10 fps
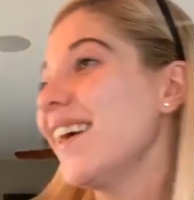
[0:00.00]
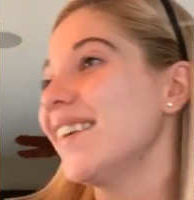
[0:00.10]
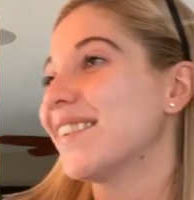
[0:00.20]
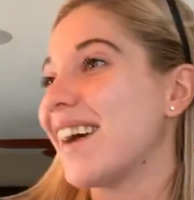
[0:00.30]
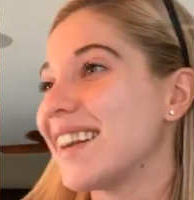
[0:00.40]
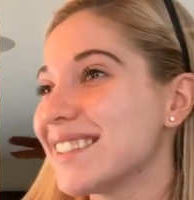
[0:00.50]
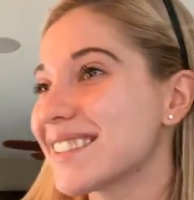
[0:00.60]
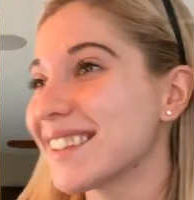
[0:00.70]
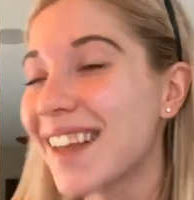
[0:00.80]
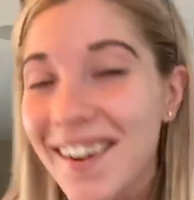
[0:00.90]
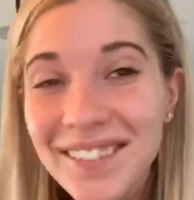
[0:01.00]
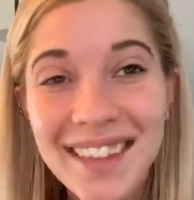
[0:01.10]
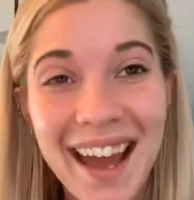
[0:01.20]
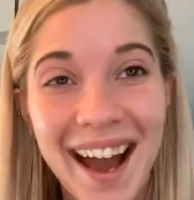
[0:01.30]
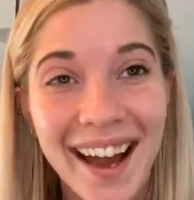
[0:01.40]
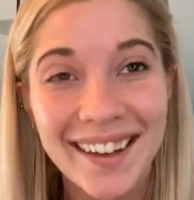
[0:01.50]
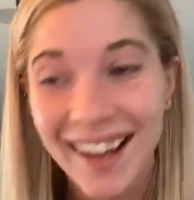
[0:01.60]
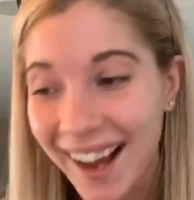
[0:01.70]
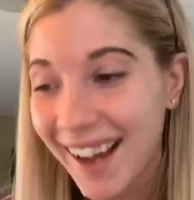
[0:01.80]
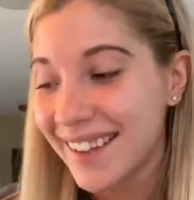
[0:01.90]
Oh, I just love that.
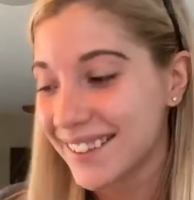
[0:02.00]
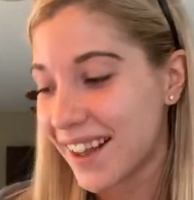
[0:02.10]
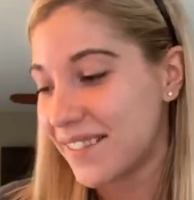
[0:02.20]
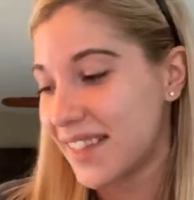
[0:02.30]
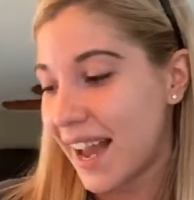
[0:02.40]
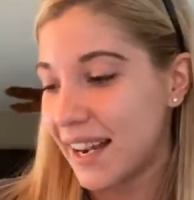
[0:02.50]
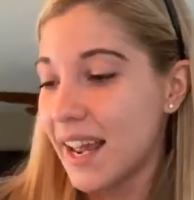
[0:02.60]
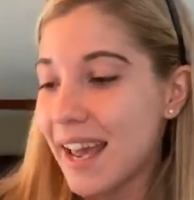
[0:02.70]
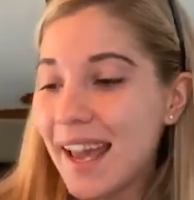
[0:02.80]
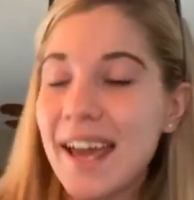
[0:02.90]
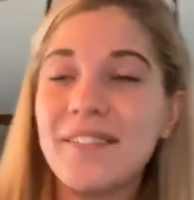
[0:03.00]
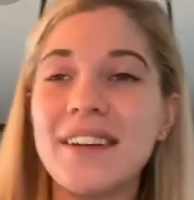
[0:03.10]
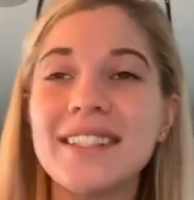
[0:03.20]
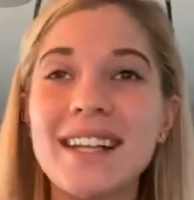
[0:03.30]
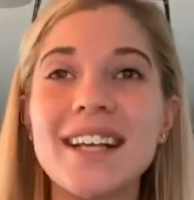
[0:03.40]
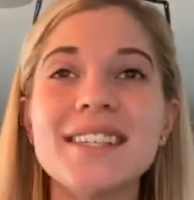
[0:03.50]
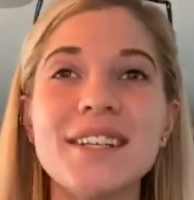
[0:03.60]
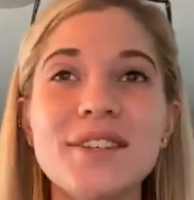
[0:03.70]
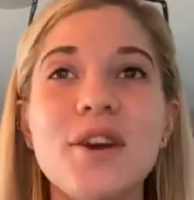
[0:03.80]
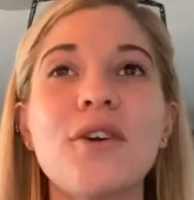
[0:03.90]
I love that. If it
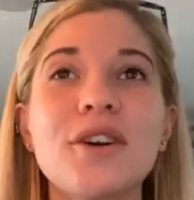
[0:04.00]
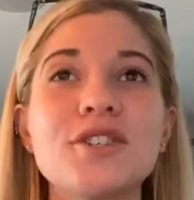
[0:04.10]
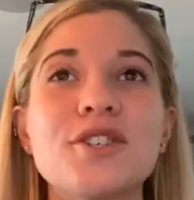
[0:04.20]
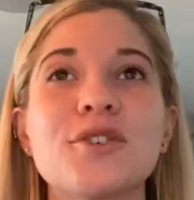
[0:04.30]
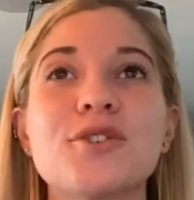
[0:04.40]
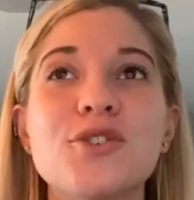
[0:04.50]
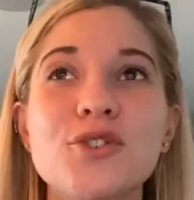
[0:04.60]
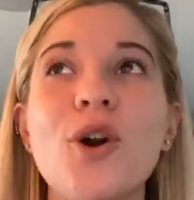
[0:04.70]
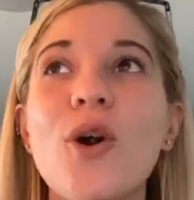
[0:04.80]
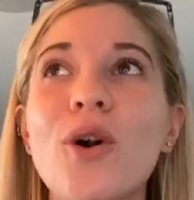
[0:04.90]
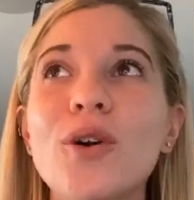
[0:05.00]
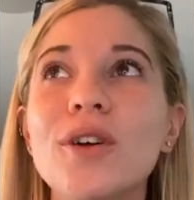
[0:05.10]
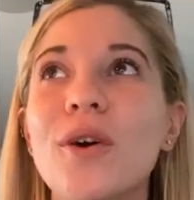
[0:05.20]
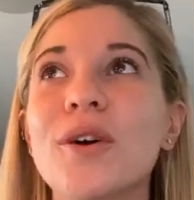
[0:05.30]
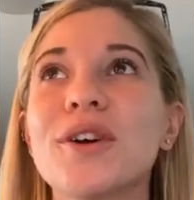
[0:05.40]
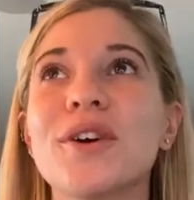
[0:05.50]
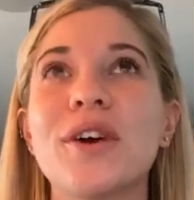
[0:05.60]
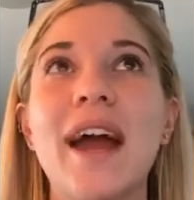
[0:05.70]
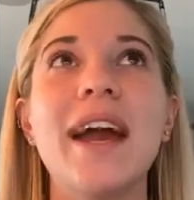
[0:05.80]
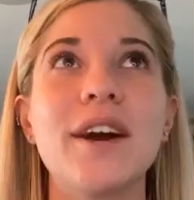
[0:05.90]
doesn't nourish your soul or your
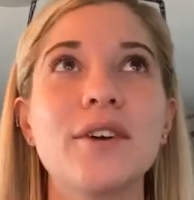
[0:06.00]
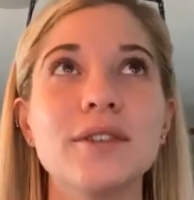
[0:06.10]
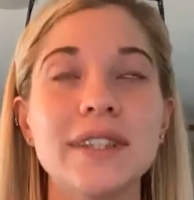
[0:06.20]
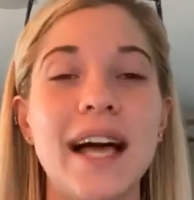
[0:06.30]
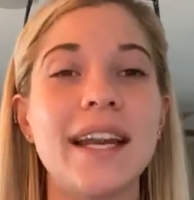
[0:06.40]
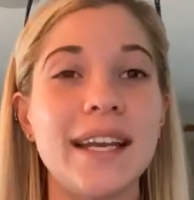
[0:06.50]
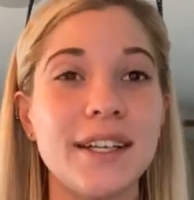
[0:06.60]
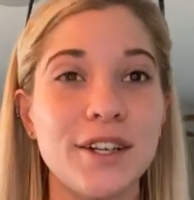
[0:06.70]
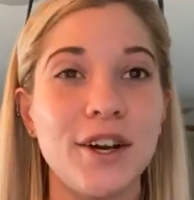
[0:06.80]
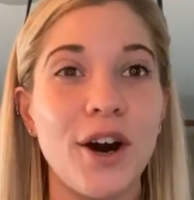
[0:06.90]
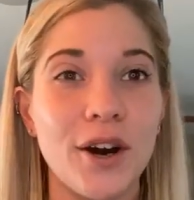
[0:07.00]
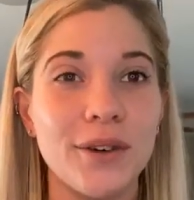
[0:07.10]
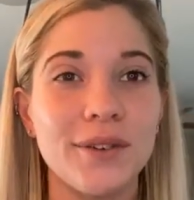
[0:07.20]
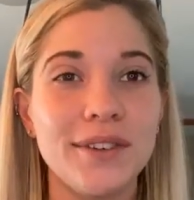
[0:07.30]
hair, let it go.